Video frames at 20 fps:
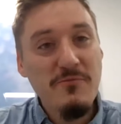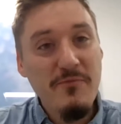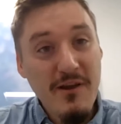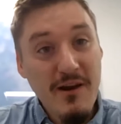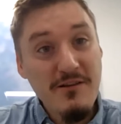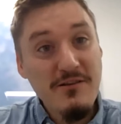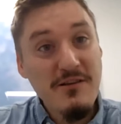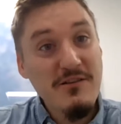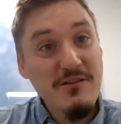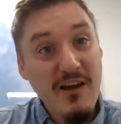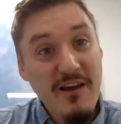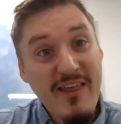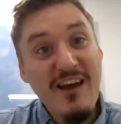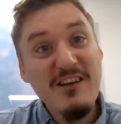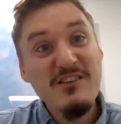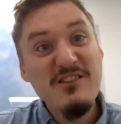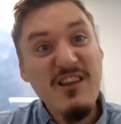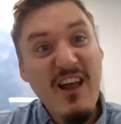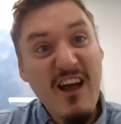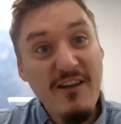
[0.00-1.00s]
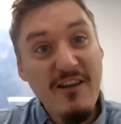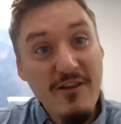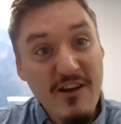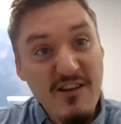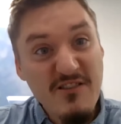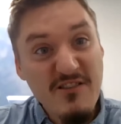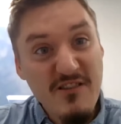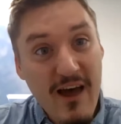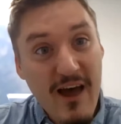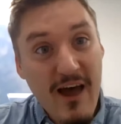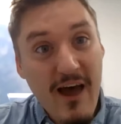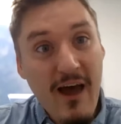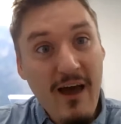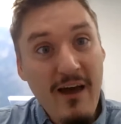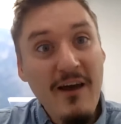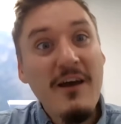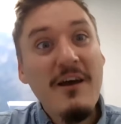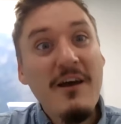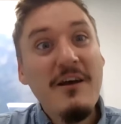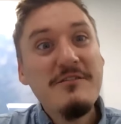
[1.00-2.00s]
But as I say, that standard is
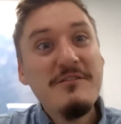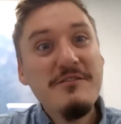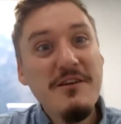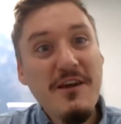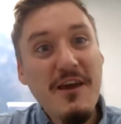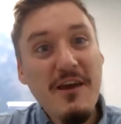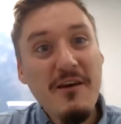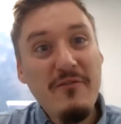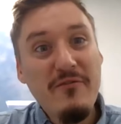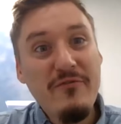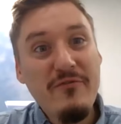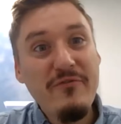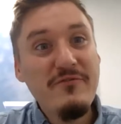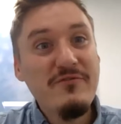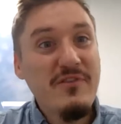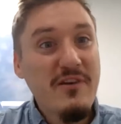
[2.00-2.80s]
there to give